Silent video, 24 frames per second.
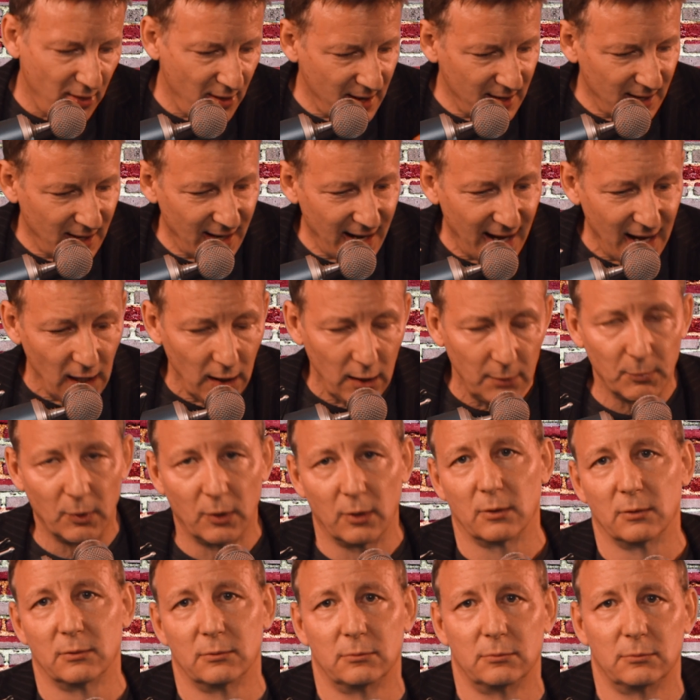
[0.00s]
than an animal,
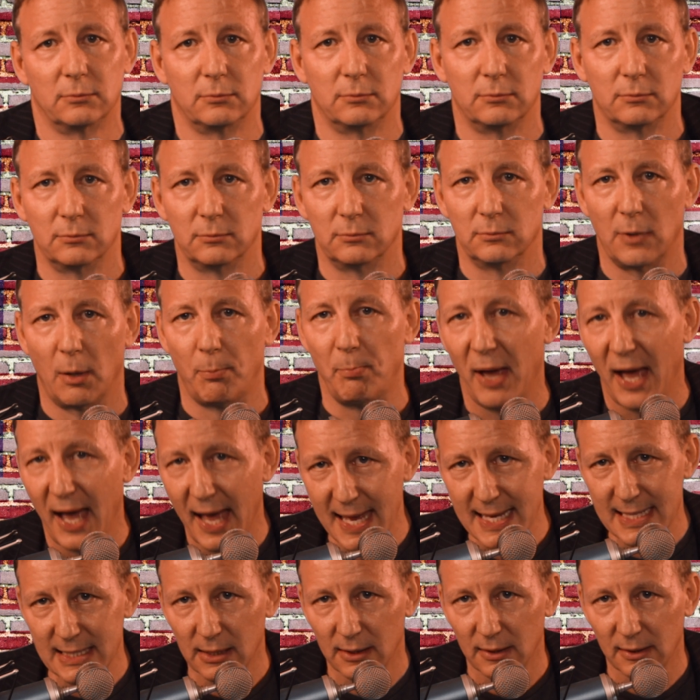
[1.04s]
a
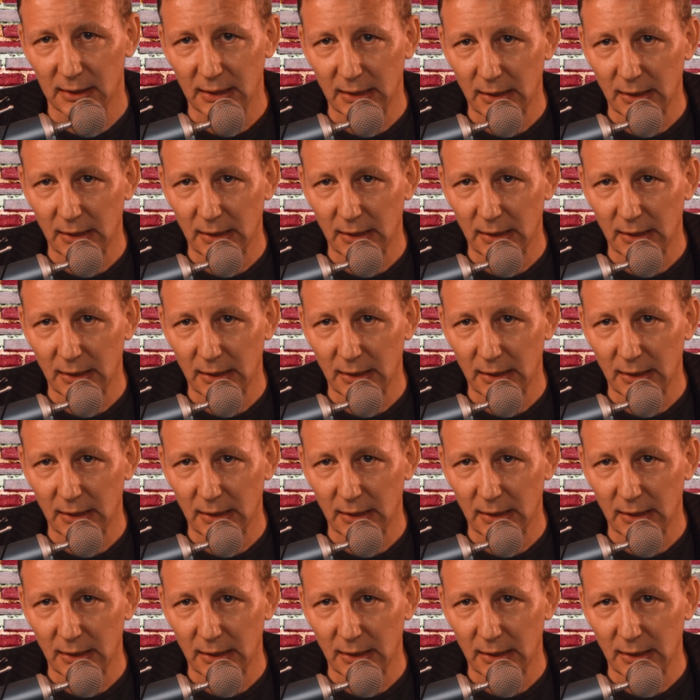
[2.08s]
pet.